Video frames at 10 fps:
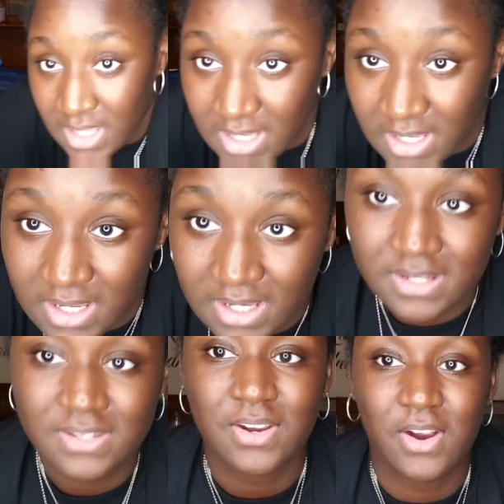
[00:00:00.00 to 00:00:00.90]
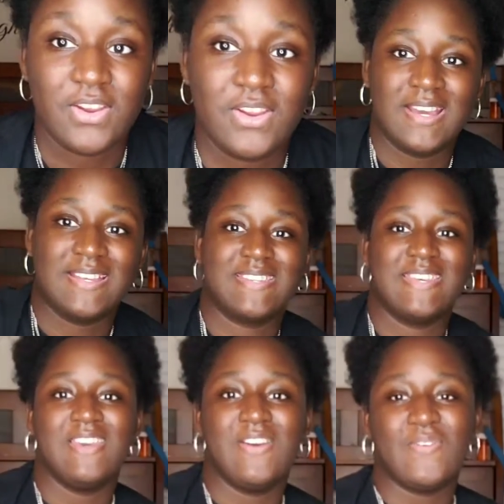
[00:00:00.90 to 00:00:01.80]
and sorry you guys,
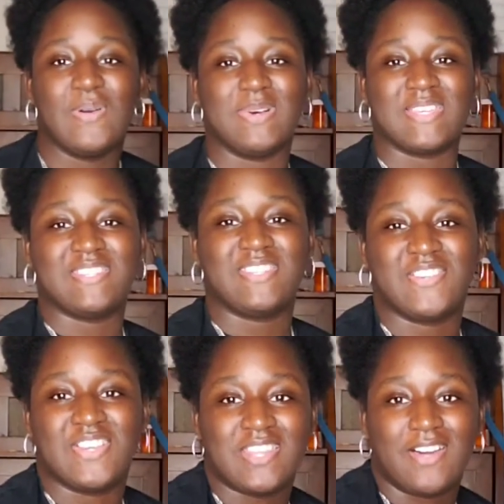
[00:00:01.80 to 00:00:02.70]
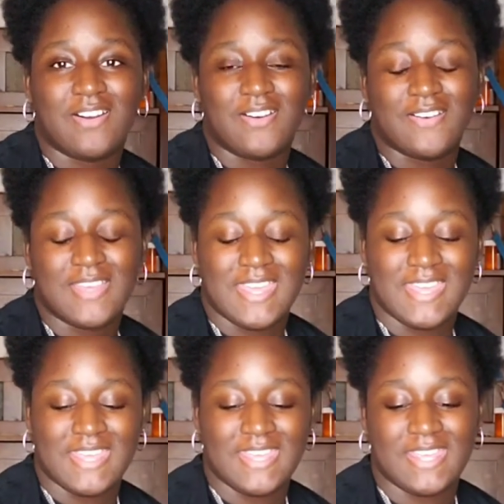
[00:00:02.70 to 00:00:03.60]
with my sister-in-law
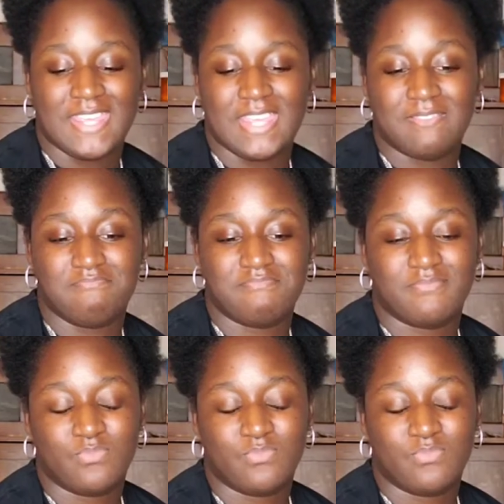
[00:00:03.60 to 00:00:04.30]
and